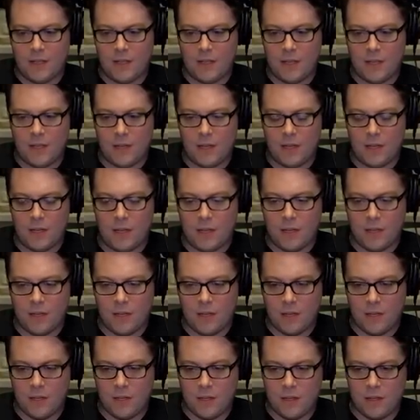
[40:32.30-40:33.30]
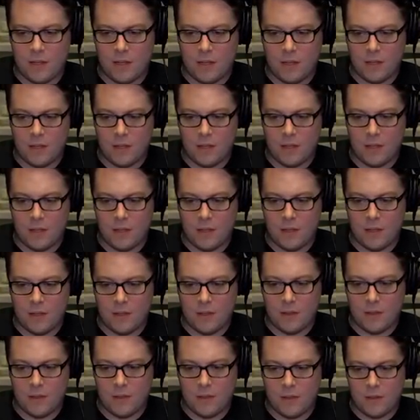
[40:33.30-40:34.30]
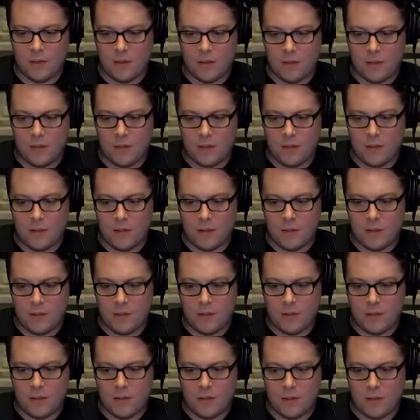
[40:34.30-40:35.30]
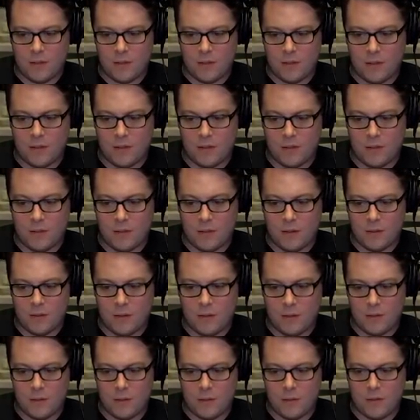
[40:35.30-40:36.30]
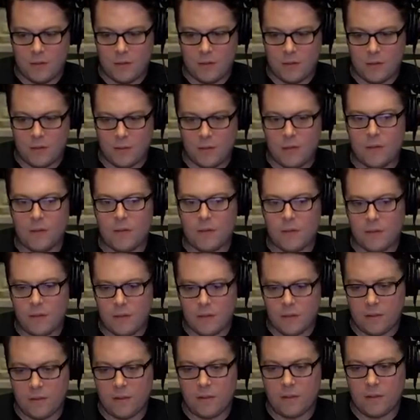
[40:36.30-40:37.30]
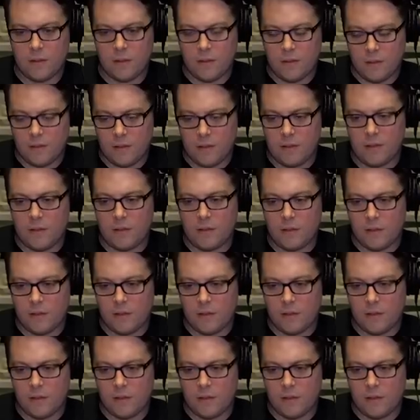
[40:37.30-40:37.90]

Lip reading: [no speech]